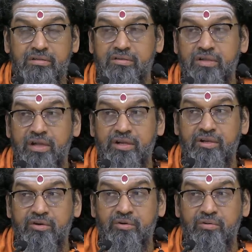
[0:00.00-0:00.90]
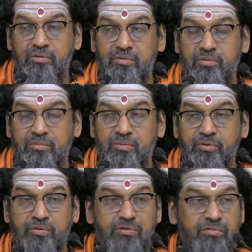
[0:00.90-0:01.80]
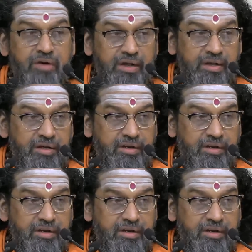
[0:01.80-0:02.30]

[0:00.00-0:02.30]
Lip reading: tried to purified